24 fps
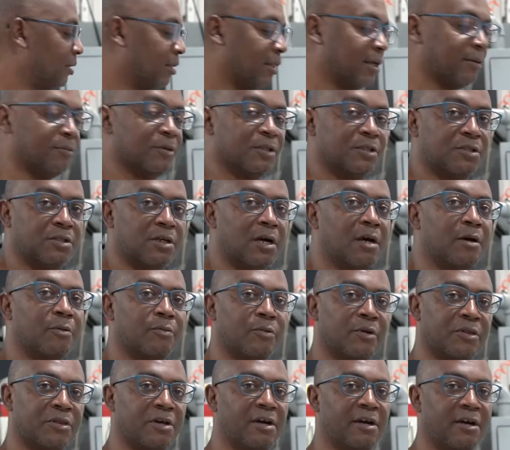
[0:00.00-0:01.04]
they would start
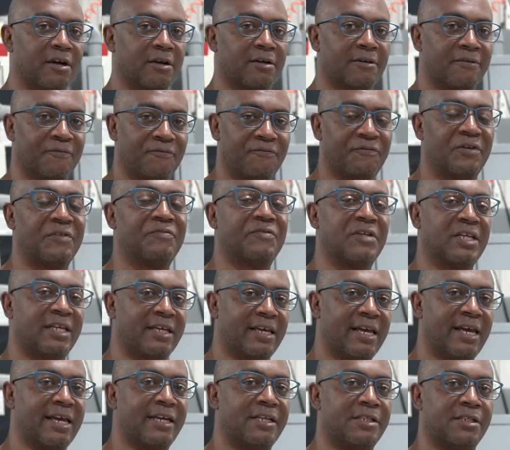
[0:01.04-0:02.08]
with our 50
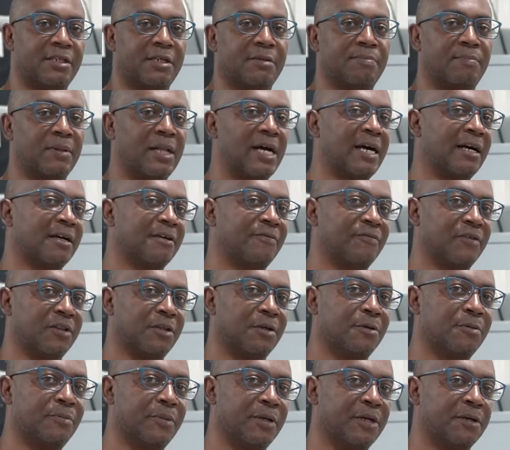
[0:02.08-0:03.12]
kg block of
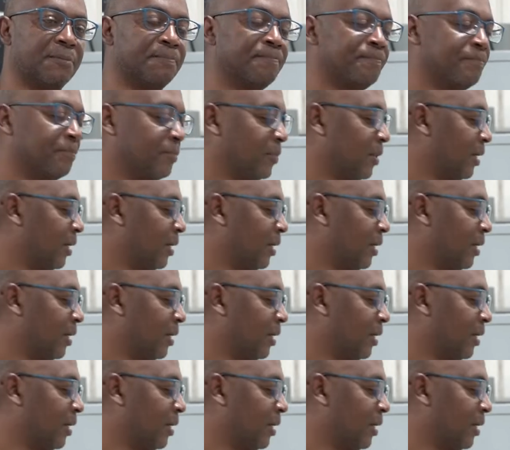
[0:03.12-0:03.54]
aluminum.